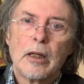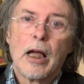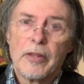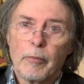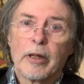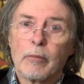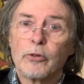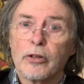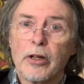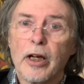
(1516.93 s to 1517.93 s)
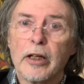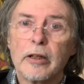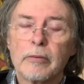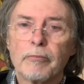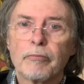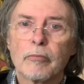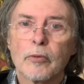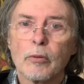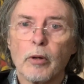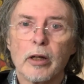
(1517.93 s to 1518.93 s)
And then we come to today,
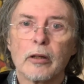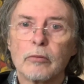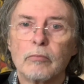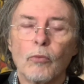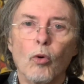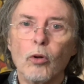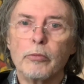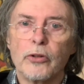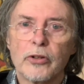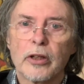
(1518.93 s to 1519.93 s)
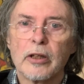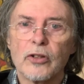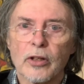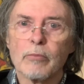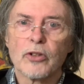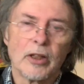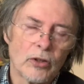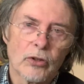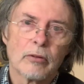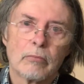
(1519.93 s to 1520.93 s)
where all music, in some
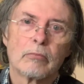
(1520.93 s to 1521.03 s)
sense,